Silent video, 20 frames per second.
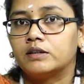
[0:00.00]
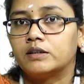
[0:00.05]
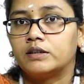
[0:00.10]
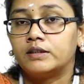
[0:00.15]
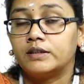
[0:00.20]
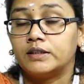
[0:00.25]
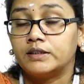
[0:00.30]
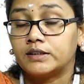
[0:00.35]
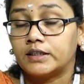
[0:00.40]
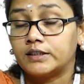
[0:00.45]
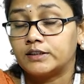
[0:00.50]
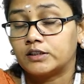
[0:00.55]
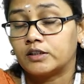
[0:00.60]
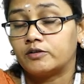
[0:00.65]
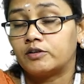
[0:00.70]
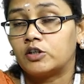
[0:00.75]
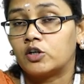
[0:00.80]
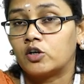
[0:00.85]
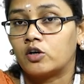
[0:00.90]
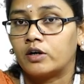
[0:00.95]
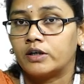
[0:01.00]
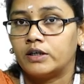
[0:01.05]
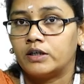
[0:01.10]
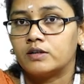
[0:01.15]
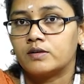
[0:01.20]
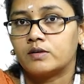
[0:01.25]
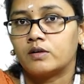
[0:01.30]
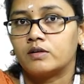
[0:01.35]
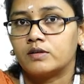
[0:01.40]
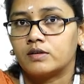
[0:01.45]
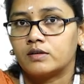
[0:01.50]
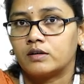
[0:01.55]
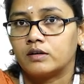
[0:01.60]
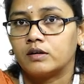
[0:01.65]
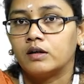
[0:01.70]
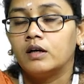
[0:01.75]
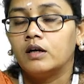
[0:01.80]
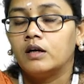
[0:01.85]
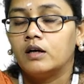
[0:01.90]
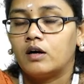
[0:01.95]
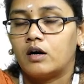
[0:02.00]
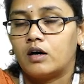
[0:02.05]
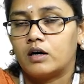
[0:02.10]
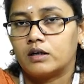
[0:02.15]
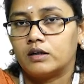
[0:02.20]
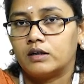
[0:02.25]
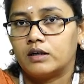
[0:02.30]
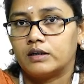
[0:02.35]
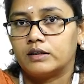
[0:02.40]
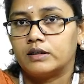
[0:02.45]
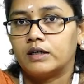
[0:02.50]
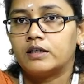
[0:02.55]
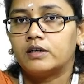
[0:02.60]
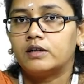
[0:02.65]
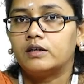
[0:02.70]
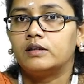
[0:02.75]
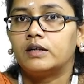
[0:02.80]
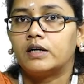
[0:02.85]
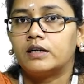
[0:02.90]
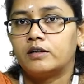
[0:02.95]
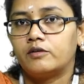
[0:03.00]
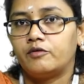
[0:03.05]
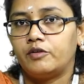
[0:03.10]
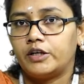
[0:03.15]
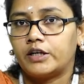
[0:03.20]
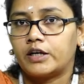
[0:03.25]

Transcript: criticize our drawings or some, or not, that we